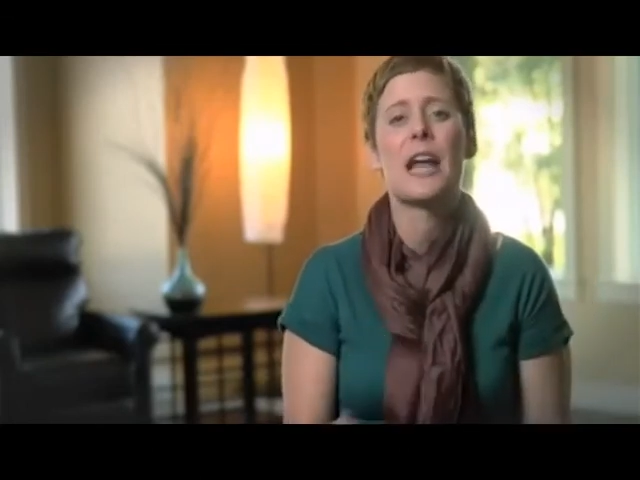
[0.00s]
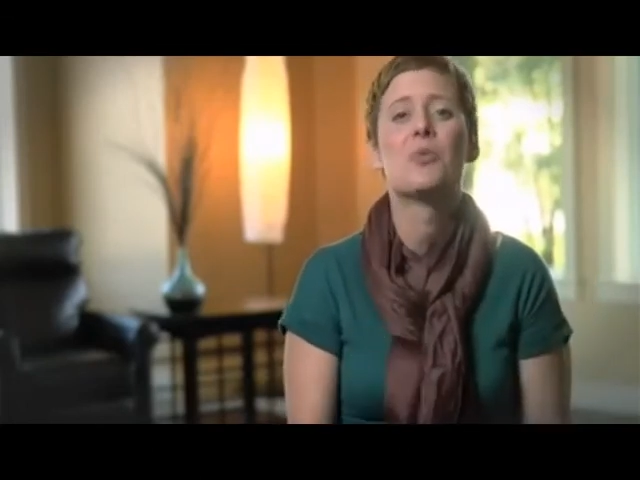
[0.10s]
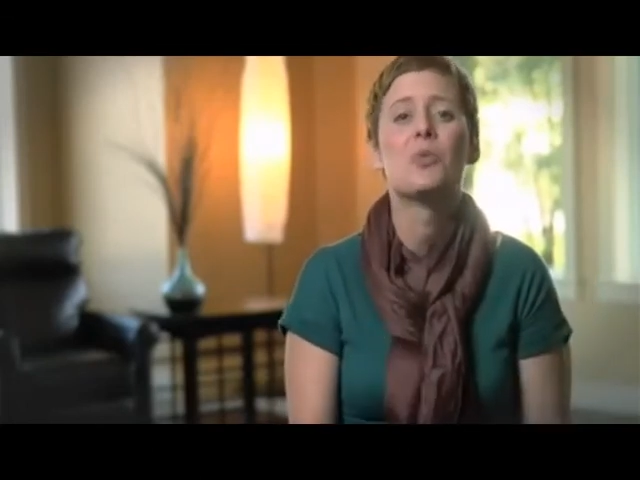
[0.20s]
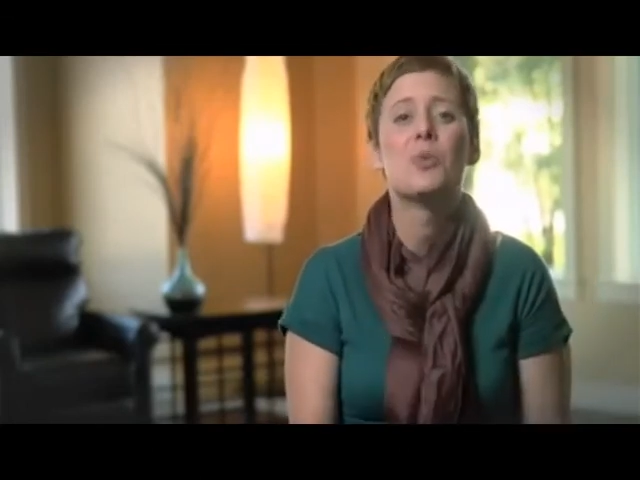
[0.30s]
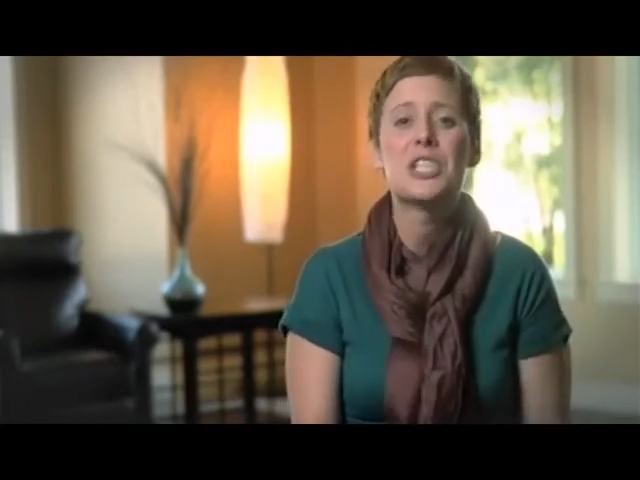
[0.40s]

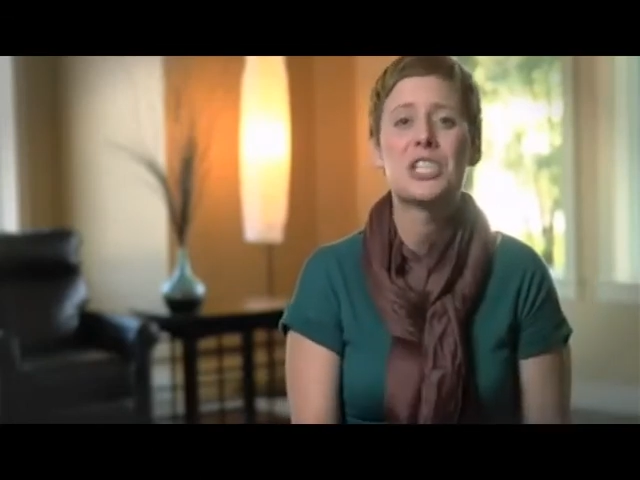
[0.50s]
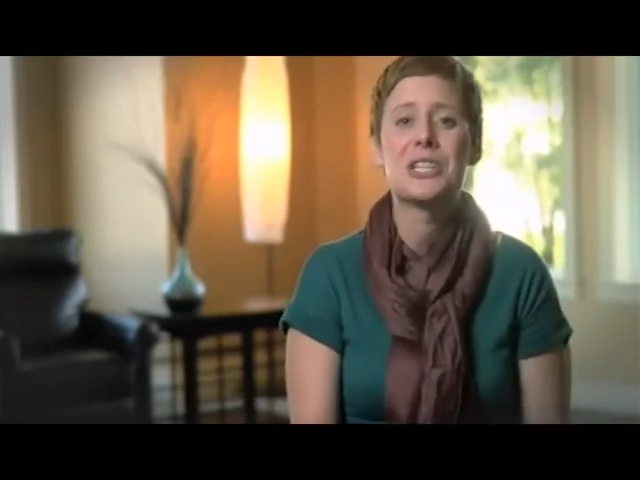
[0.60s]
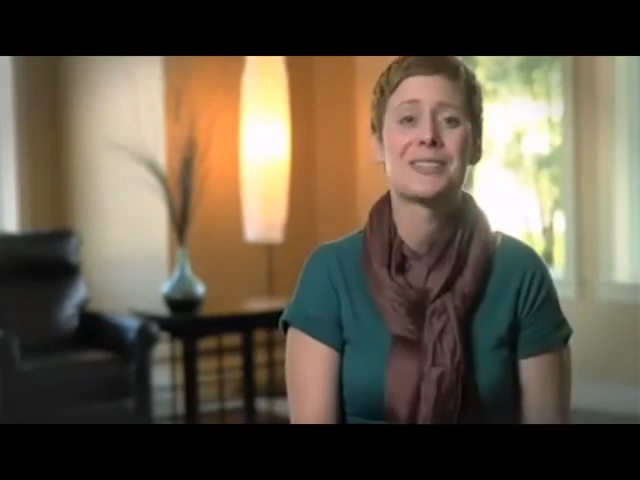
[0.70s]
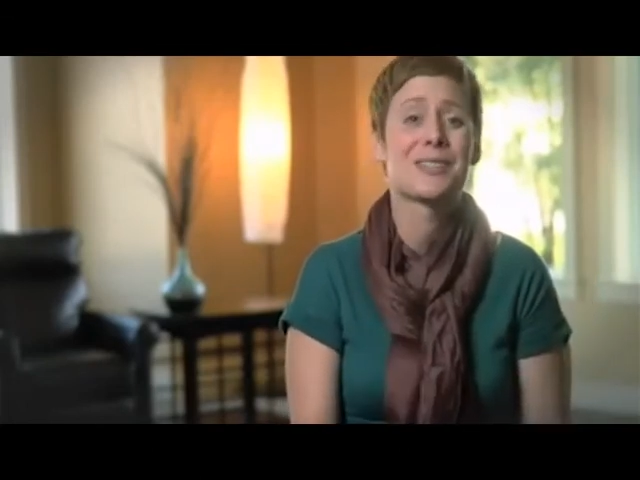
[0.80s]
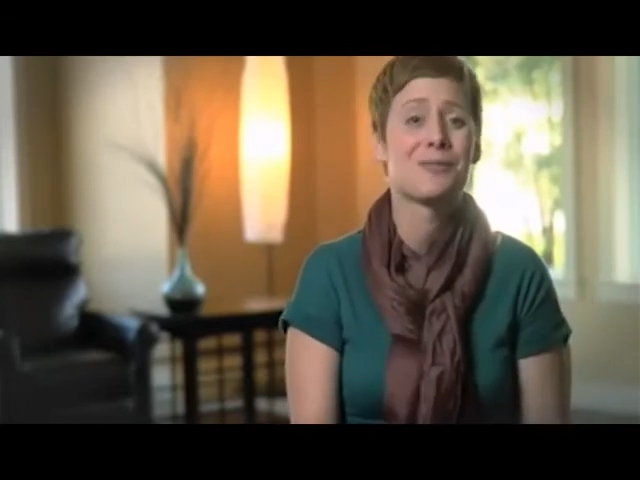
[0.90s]
and
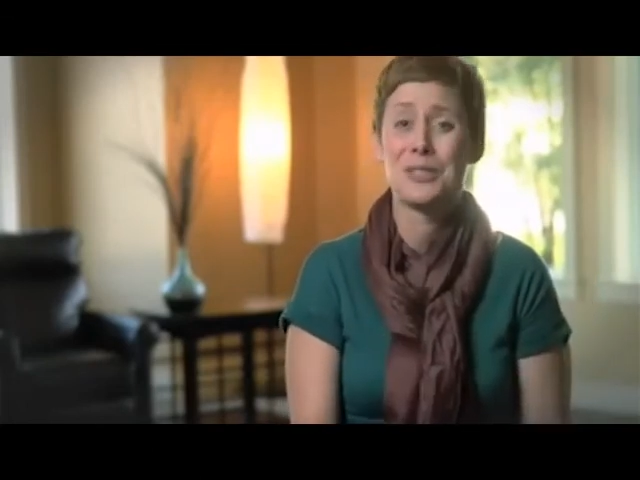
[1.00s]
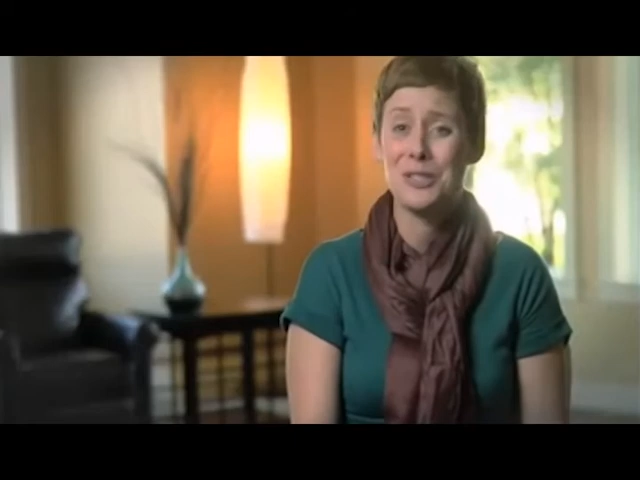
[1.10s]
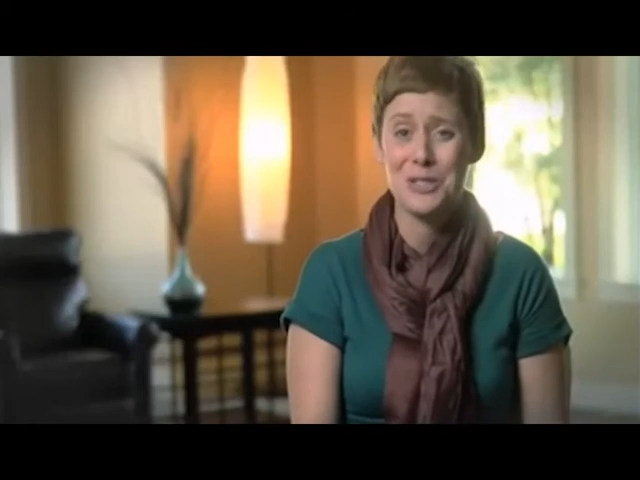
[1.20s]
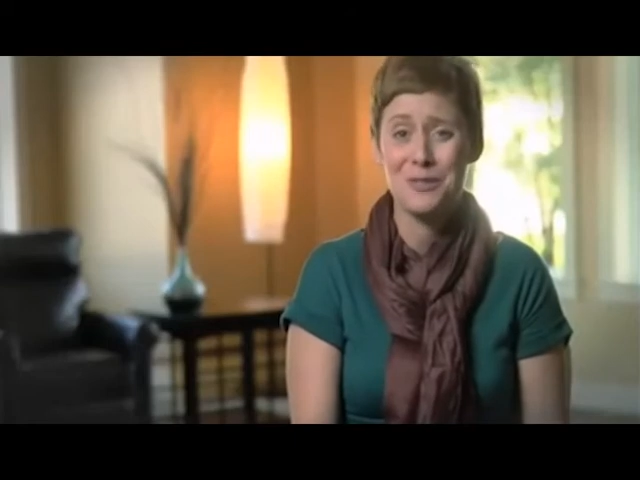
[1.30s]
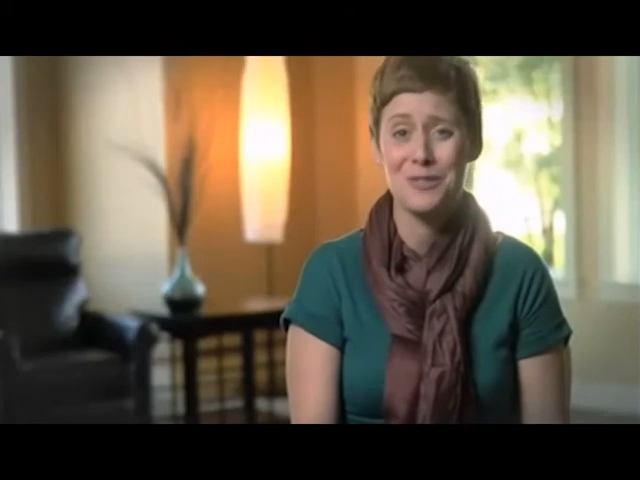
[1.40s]
richness of your
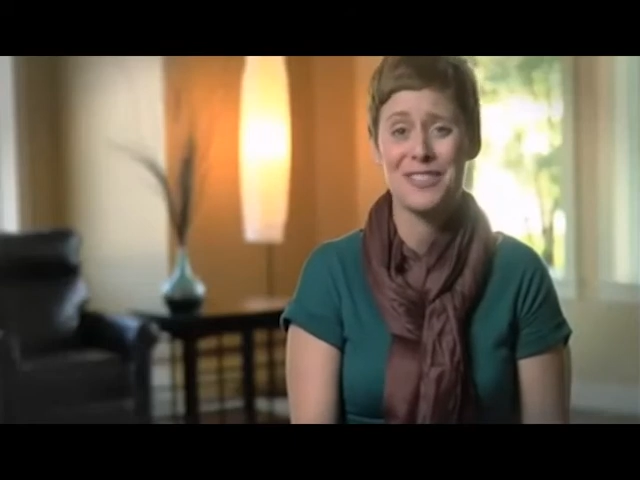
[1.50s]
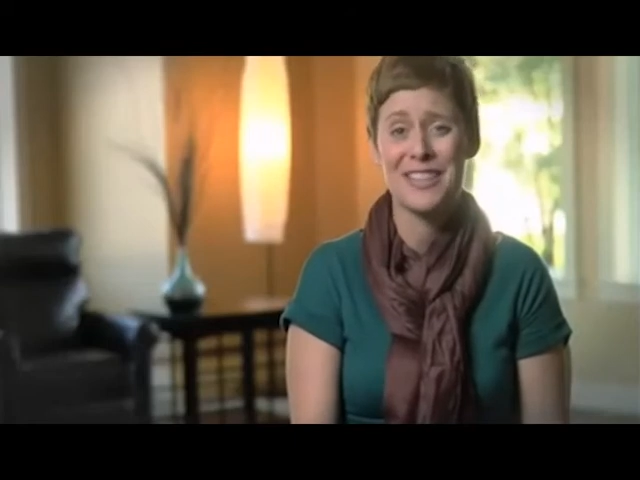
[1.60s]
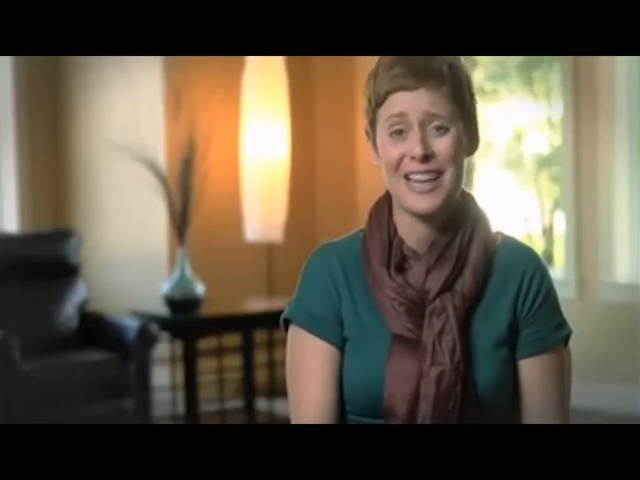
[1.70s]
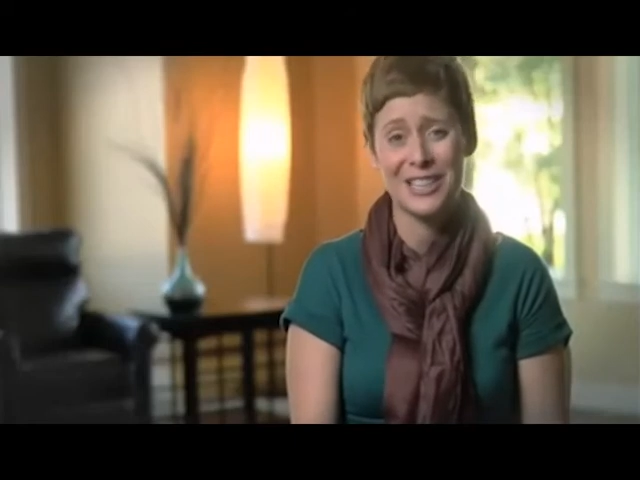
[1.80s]
service